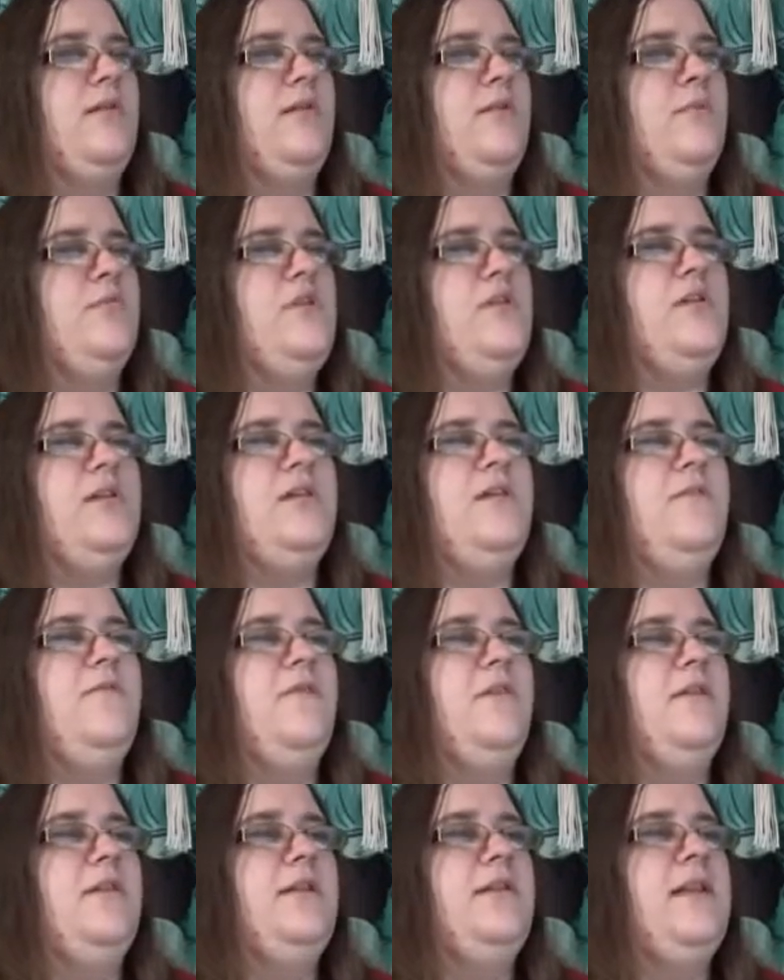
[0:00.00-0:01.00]
So I'm just gonna
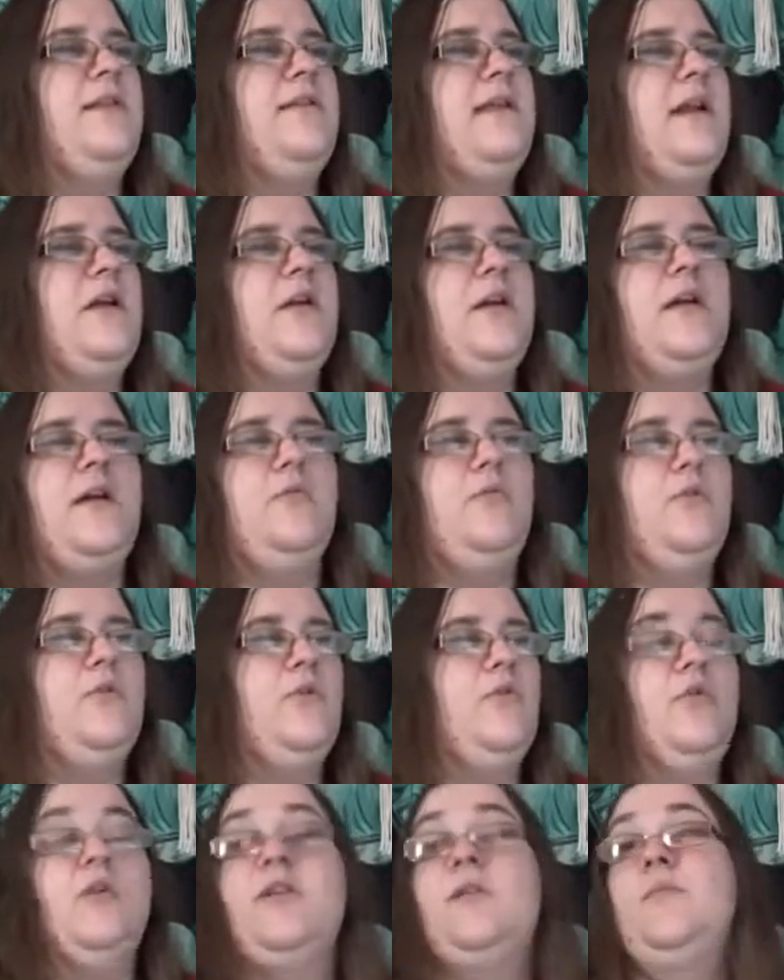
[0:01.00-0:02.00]
fill in this area with
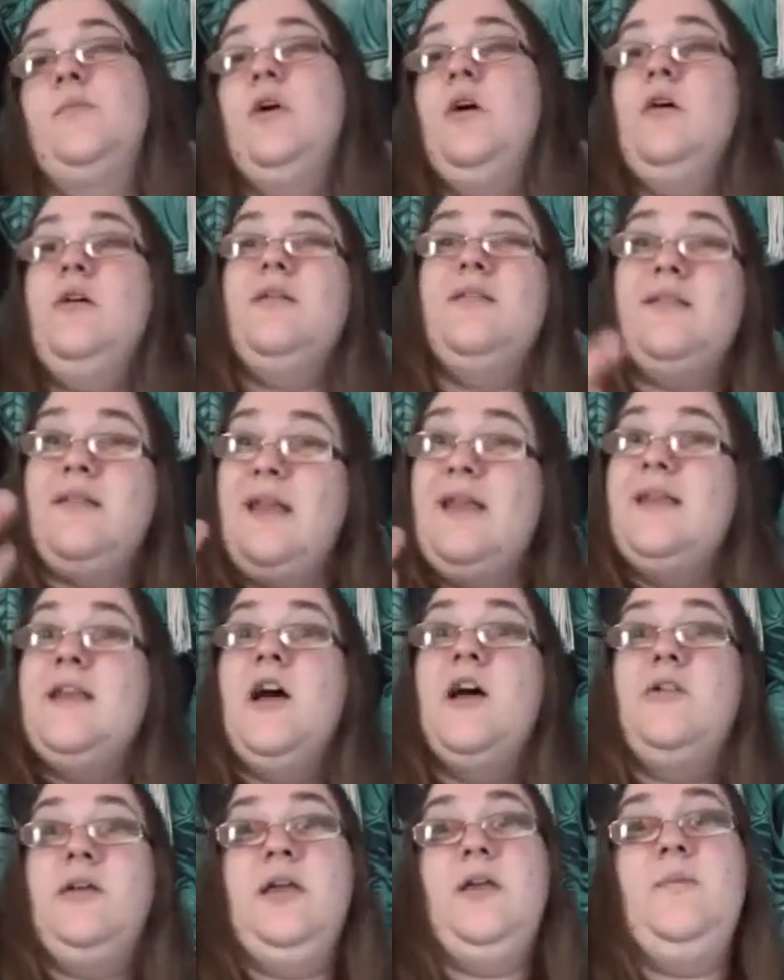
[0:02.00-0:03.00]
quartz blocks, and
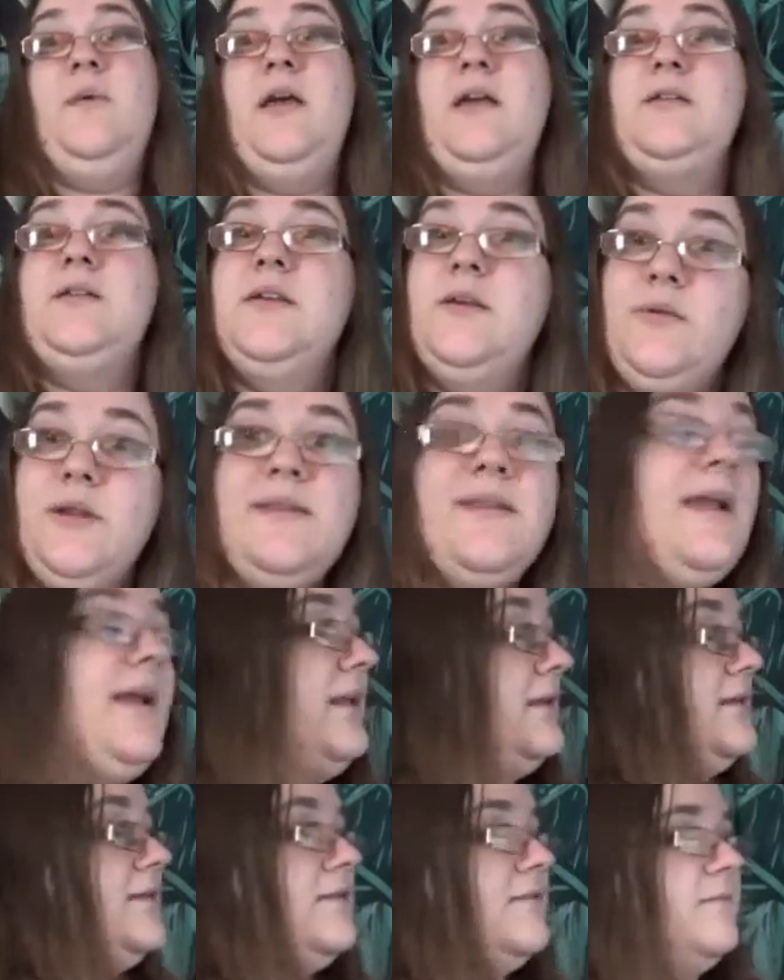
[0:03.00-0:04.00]
I'll get back to you in a second.